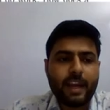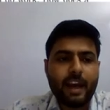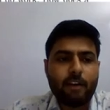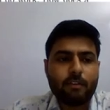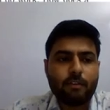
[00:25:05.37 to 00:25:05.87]

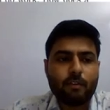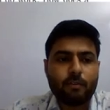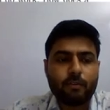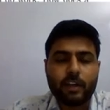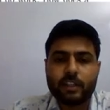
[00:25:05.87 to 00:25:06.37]
have
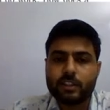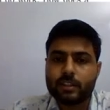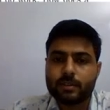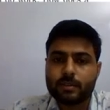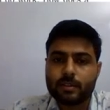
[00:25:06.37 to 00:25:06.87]

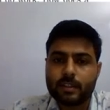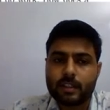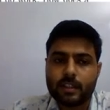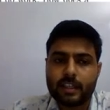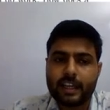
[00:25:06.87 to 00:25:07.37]
first
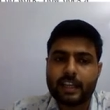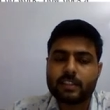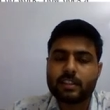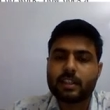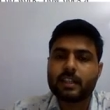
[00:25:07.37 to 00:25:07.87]

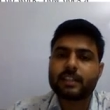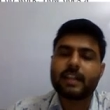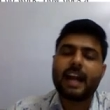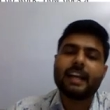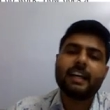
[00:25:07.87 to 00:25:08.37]
is
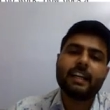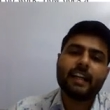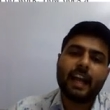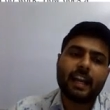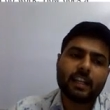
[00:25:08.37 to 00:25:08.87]

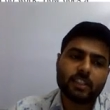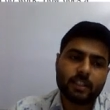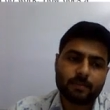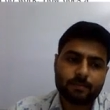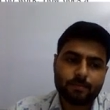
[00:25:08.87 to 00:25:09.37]
kinetic energy.